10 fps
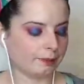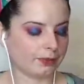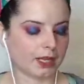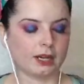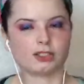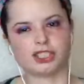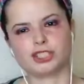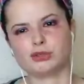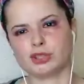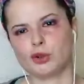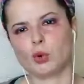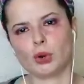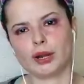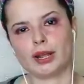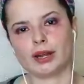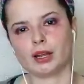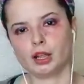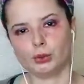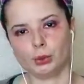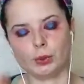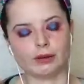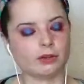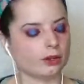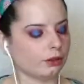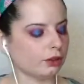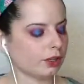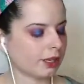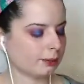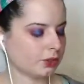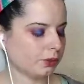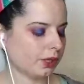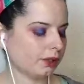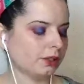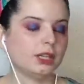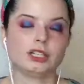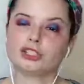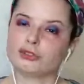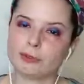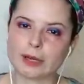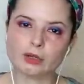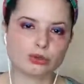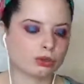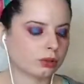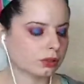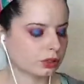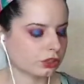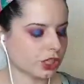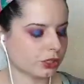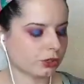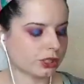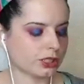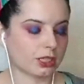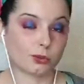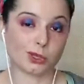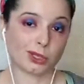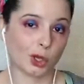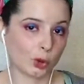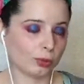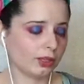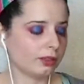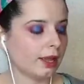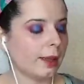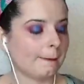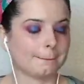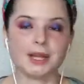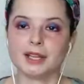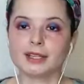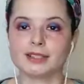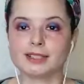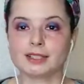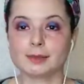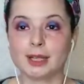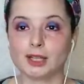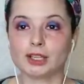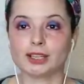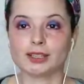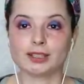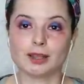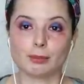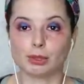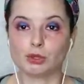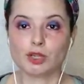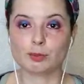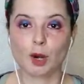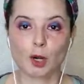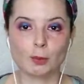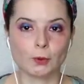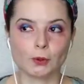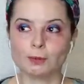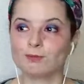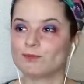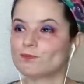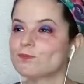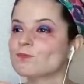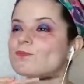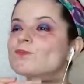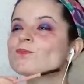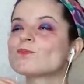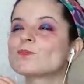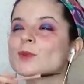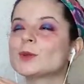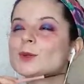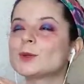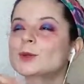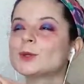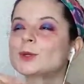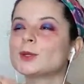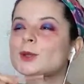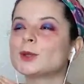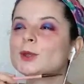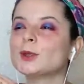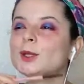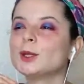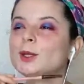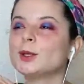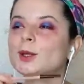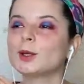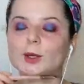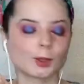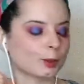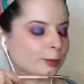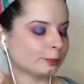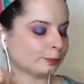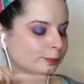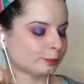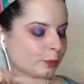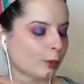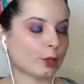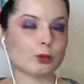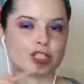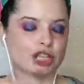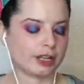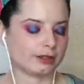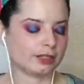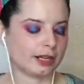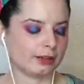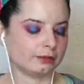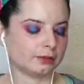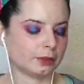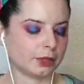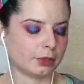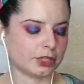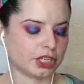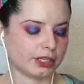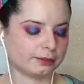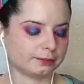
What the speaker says: And I'll just use a coordinating color with whatever look I'm doing. So for my neutral looks, I'll generally stick with Cobra, but since my look is bluish purple, I think I'm gonna go with Jet. Yeah, I'm gonna go with Jet.